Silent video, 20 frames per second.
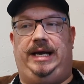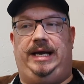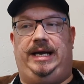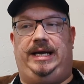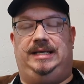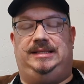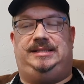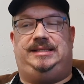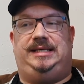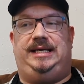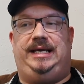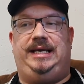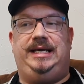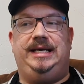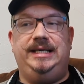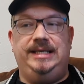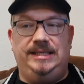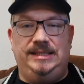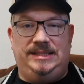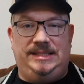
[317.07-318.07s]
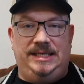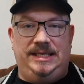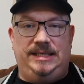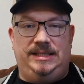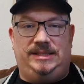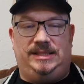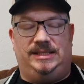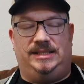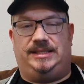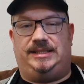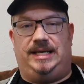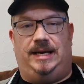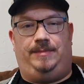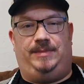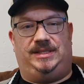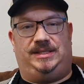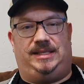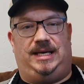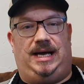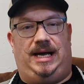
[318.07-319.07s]
it's easy to step
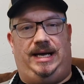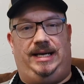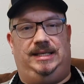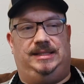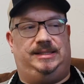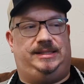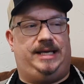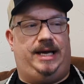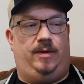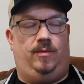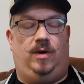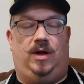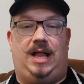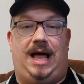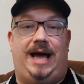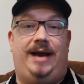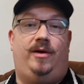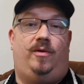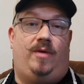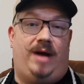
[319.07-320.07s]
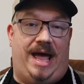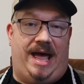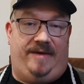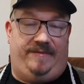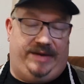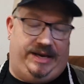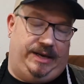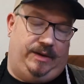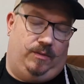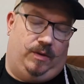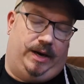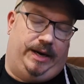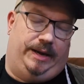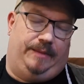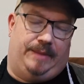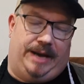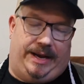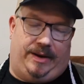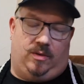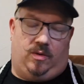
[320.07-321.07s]
aside and say, well, I don't have anyone in
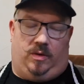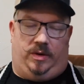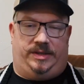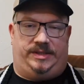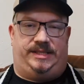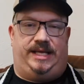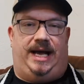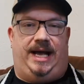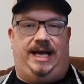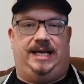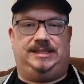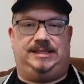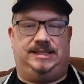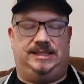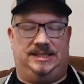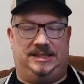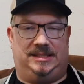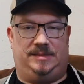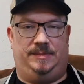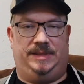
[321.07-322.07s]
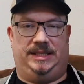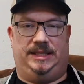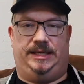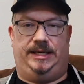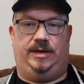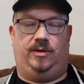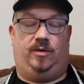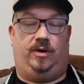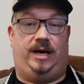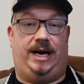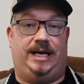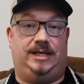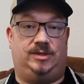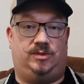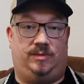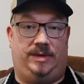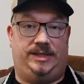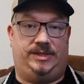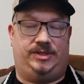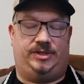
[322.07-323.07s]
my course that has a disability or
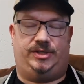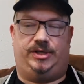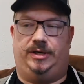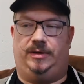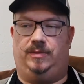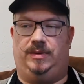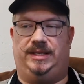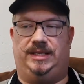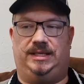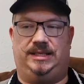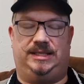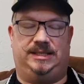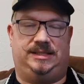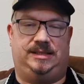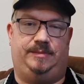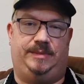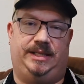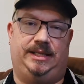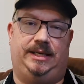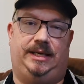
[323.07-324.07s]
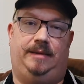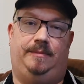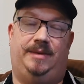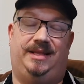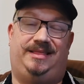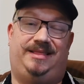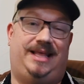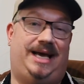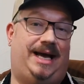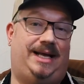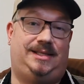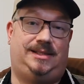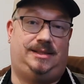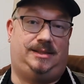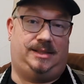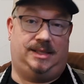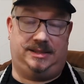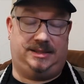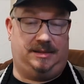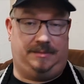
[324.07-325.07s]
has registered with a disability, but that
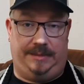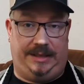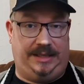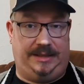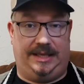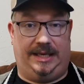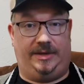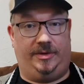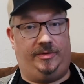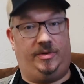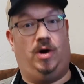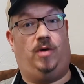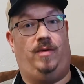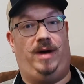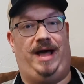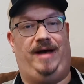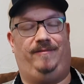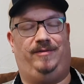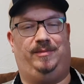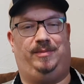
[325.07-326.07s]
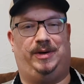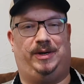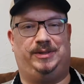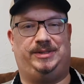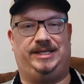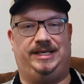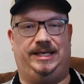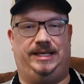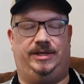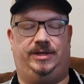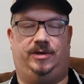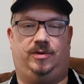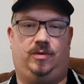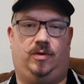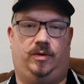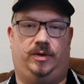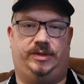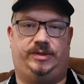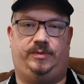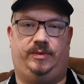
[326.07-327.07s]
doesn't mean that you don't have a person in your
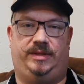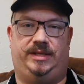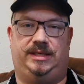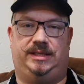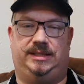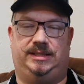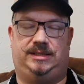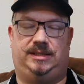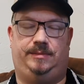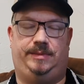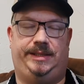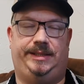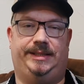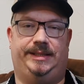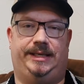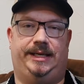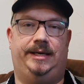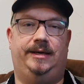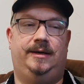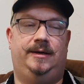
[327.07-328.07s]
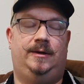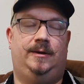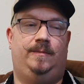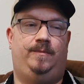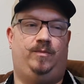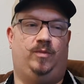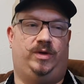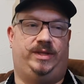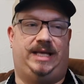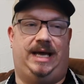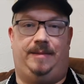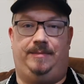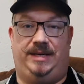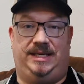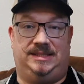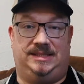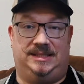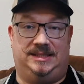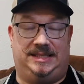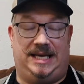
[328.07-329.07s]
course with a disability. What that
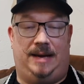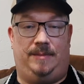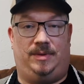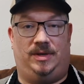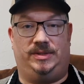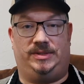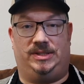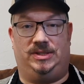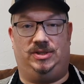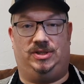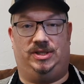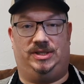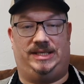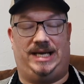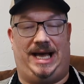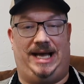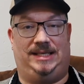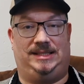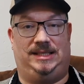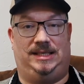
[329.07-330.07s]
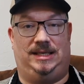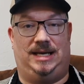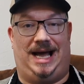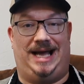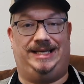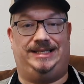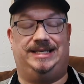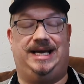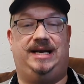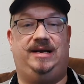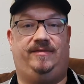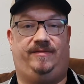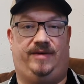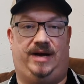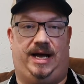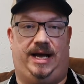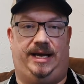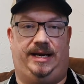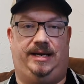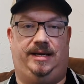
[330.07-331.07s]
means is that person just hasn't
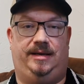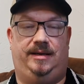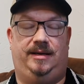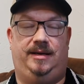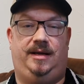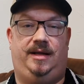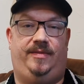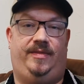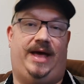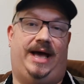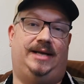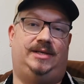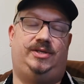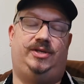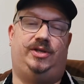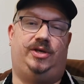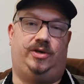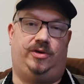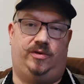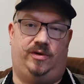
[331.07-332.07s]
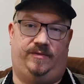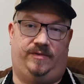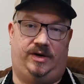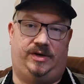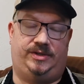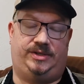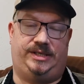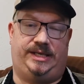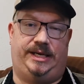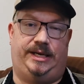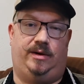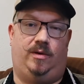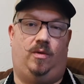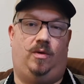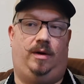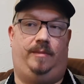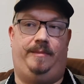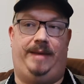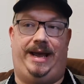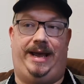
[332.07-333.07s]
identified that to the university
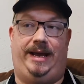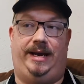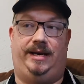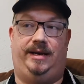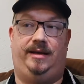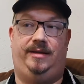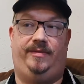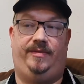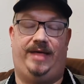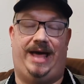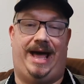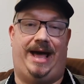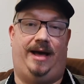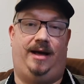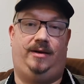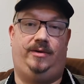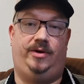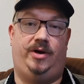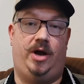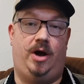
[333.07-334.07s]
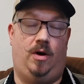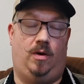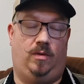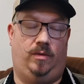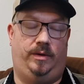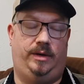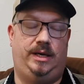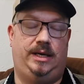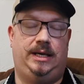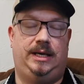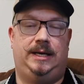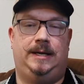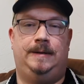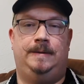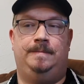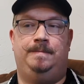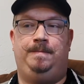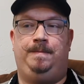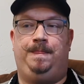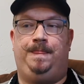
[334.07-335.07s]
or made that known.
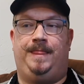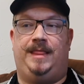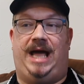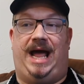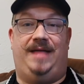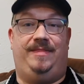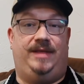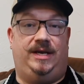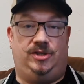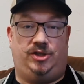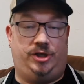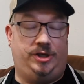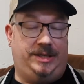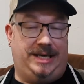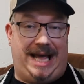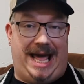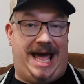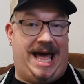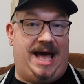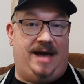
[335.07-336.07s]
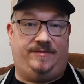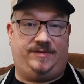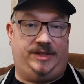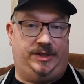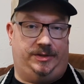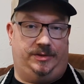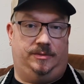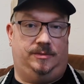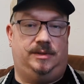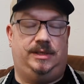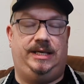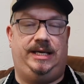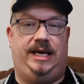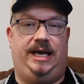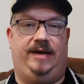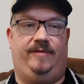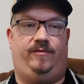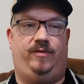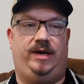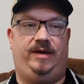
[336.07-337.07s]
And they shouldn't have to.
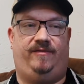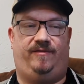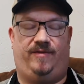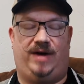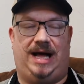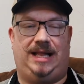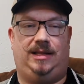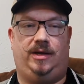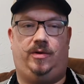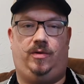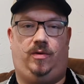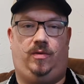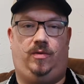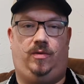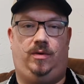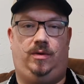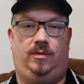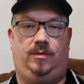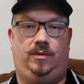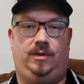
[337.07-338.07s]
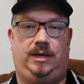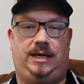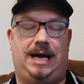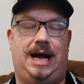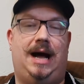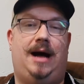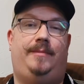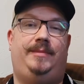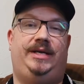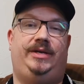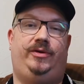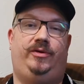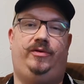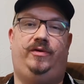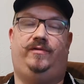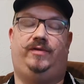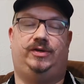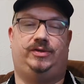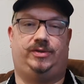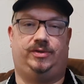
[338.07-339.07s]
If we follow common
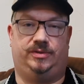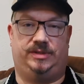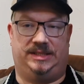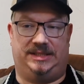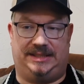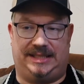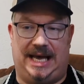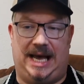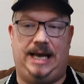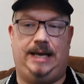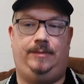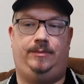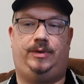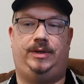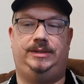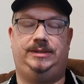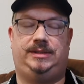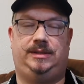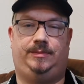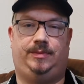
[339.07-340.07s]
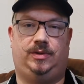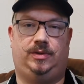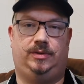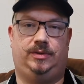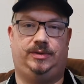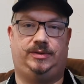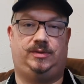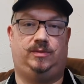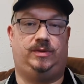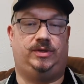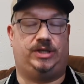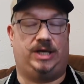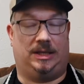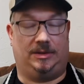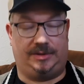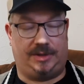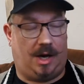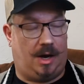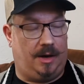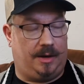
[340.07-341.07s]
universal design principles, which I'll
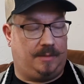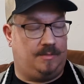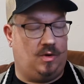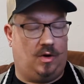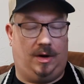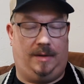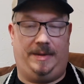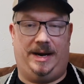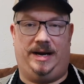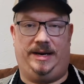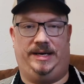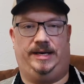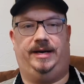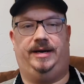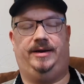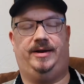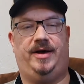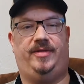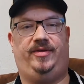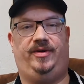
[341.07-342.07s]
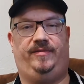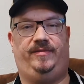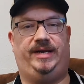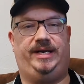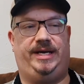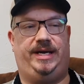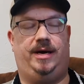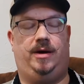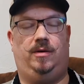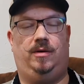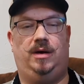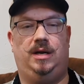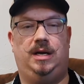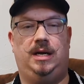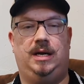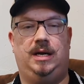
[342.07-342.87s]
talk more about in another video,